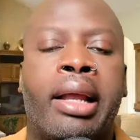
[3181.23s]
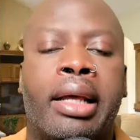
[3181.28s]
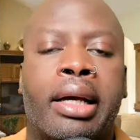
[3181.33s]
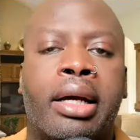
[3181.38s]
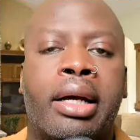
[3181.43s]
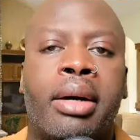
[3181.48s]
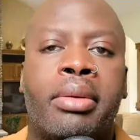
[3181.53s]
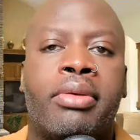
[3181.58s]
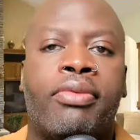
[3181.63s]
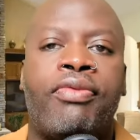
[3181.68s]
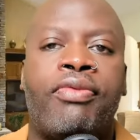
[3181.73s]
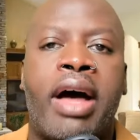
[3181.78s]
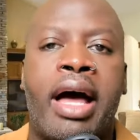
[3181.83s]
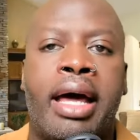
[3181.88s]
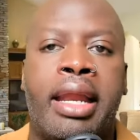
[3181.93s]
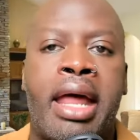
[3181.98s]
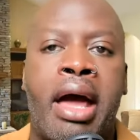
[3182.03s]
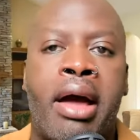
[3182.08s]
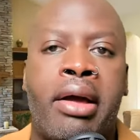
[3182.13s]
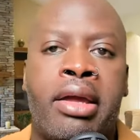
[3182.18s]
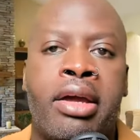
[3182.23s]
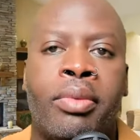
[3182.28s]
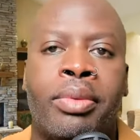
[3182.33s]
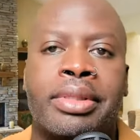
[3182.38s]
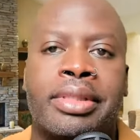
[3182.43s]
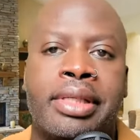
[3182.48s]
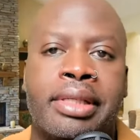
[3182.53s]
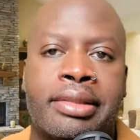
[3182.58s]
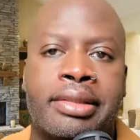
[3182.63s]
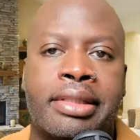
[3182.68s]
and come to find out it
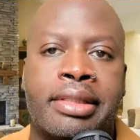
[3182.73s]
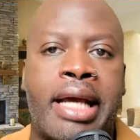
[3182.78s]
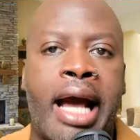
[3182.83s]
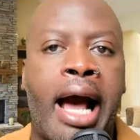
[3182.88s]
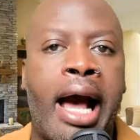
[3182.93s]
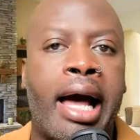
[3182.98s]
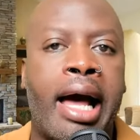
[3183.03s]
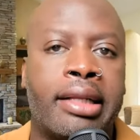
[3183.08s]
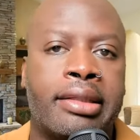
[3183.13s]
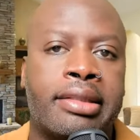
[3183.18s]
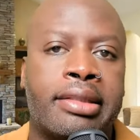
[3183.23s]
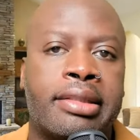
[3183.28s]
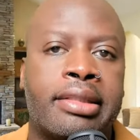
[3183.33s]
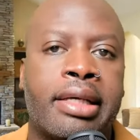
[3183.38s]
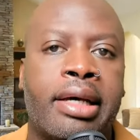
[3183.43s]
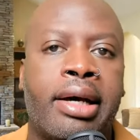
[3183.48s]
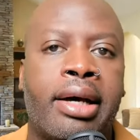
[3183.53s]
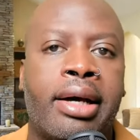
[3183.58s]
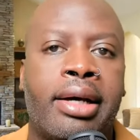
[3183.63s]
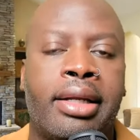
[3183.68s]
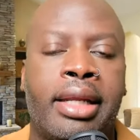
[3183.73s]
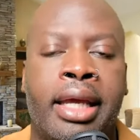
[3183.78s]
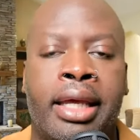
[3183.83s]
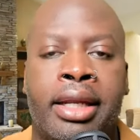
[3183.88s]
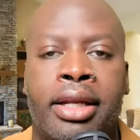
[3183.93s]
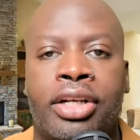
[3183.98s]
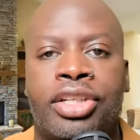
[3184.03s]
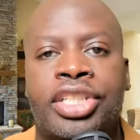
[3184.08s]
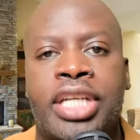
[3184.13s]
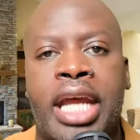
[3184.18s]
was his godson and
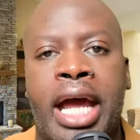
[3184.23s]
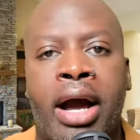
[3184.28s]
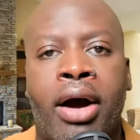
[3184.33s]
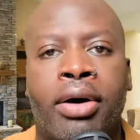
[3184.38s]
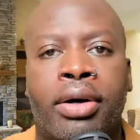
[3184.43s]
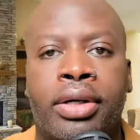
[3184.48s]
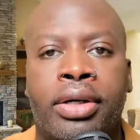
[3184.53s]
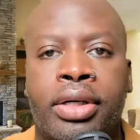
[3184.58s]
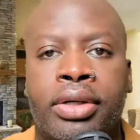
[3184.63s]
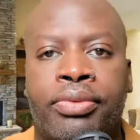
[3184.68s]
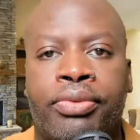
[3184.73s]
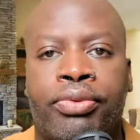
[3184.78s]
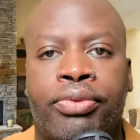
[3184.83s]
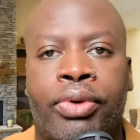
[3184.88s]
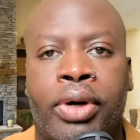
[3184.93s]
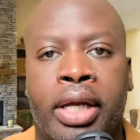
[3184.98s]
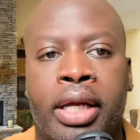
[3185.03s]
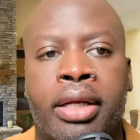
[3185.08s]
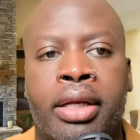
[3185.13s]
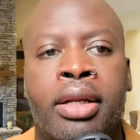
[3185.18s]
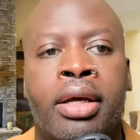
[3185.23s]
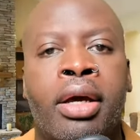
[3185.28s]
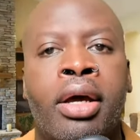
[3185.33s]
a childhood friend.